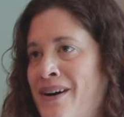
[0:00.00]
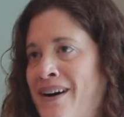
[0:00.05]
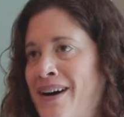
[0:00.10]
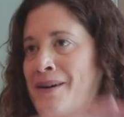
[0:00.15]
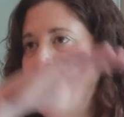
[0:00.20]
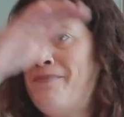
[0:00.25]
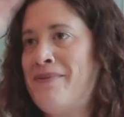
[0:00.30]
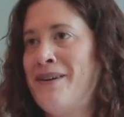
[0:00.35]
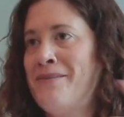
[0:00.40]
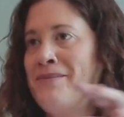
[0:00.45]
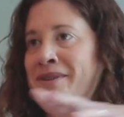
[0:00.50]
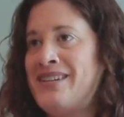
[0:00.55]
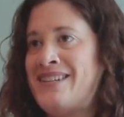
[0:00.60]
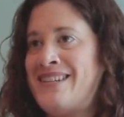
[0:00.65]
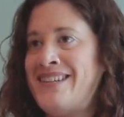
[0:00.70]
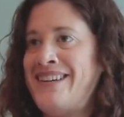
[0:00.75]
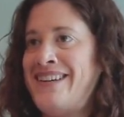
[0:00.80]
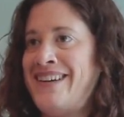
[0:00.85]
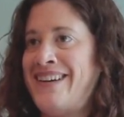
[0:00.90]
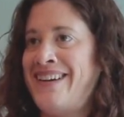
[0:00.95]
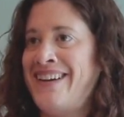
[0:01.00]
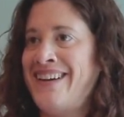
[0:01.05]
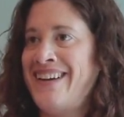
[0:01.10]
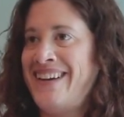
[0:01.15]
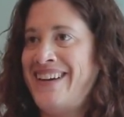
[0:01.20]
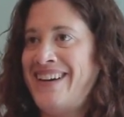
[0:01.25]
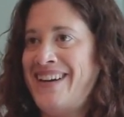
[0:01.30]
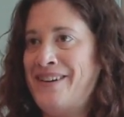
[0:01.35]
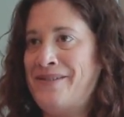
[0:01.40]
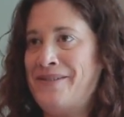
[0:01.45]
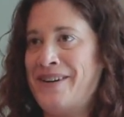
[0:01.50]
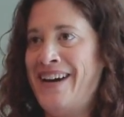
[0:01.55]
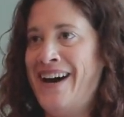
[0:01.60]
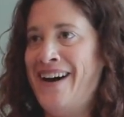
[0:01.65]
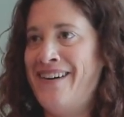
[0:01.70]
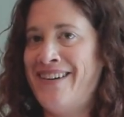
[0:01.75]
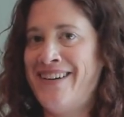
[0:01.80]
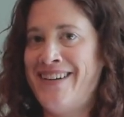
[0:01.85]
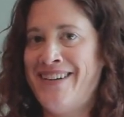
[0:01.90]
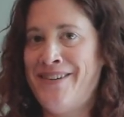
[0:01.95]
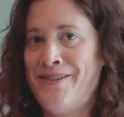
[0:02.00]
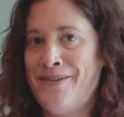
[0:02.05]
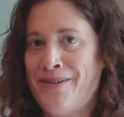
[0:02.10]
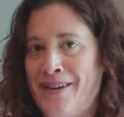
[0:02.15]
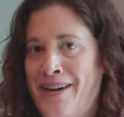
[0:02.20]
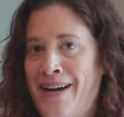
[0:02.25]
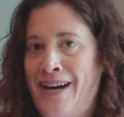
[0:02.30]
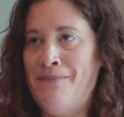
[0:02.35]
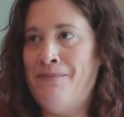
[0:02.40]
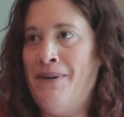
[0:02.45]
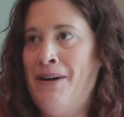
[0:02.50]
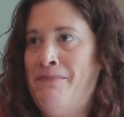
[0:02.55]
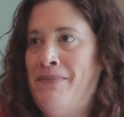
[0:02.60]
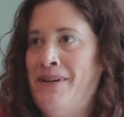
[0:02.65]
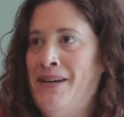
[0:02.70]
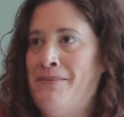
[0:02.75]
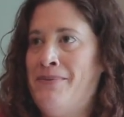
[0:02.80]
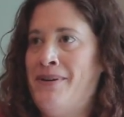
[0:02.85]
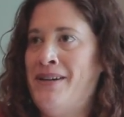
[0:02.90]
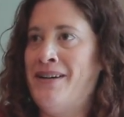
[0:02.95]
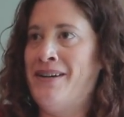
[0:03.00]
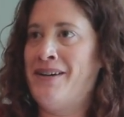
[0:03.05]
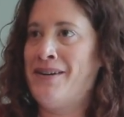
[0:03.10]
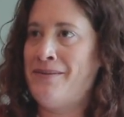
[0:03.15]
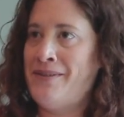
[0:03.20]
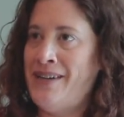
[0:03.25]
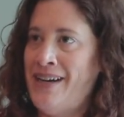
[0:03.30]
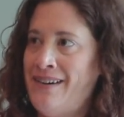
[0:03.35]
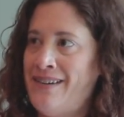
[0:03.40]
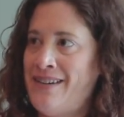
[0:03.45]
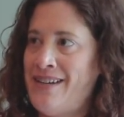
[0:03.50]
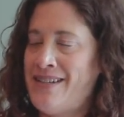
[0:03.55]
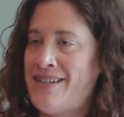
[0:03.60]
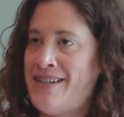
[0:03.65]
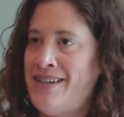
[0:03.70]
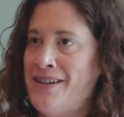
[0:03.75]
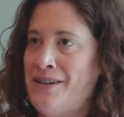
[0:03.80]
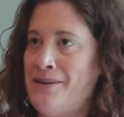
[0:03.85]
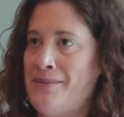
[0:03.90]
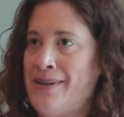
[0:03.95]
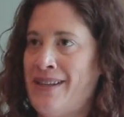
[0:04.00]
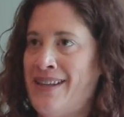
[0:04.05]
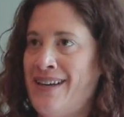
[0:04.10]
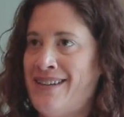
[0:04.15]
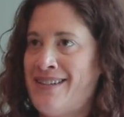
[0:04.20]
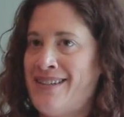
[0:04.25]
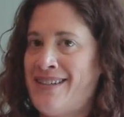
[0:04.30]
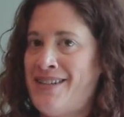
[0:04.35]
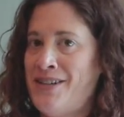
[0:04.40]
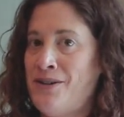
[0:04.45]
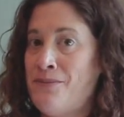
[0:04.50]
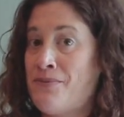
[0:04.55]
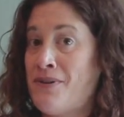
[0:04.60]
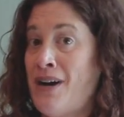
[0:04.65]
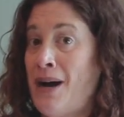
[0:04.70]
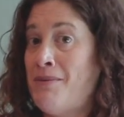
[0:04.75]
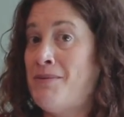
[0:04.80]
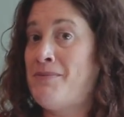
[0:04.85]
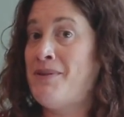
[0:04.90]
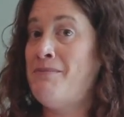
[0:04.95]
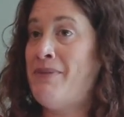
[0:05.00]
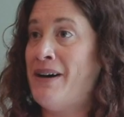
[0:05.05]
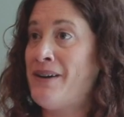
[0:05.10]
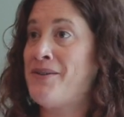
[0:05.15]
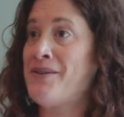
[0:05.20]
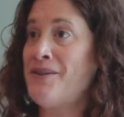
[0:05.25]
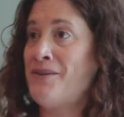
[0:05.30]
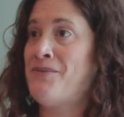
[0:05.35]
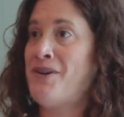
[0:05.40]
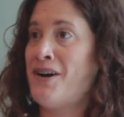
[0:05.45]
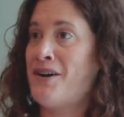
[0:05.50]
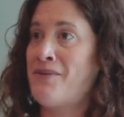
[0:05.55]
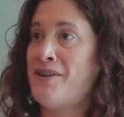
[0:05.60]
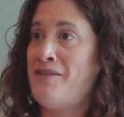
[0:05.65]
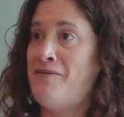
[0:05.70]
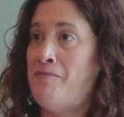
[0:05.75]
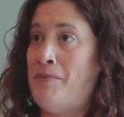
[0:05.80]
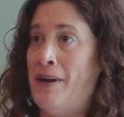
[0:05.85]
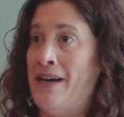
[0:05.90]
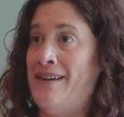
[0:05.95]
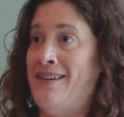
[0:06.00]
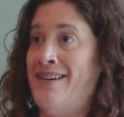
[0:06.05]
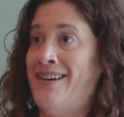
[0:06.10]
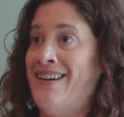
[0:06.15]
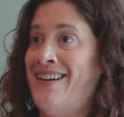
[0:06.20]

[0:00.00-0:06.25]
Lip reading: hype than we see in reality. You know, the hype might be up here and reality is here, but that's still probably better than where we've been.